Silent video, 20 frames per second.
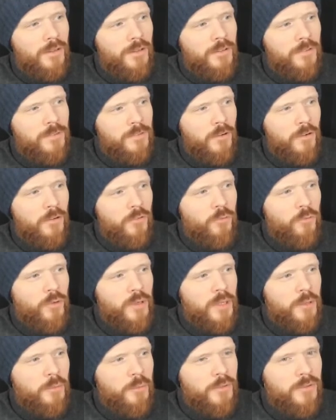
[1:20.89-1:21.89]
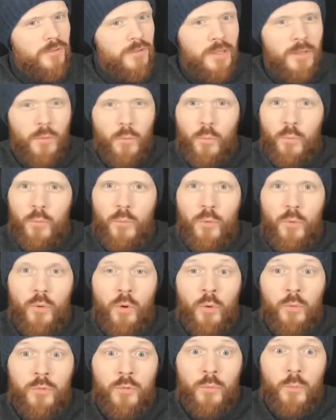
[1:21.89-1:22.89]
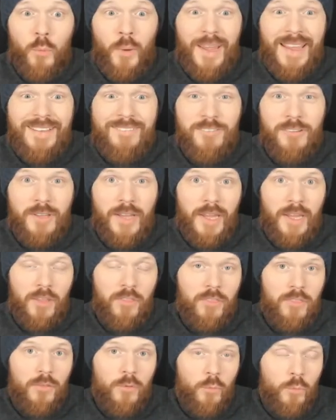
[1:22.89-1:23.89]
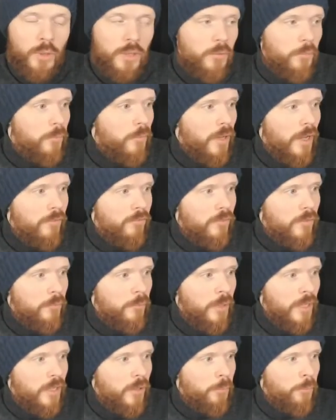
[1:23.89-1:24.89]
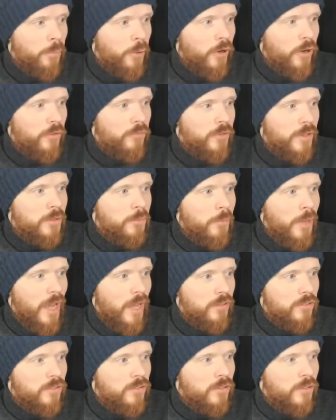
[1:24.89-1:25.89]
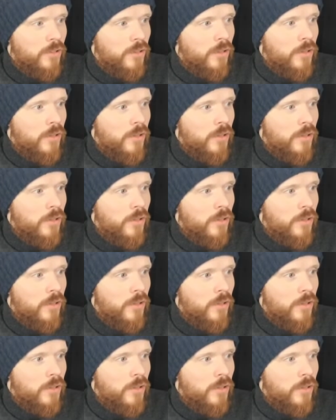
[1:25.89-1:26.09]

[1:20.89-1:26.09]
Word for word: a certain frequency whose wavelength will have, make a perfect match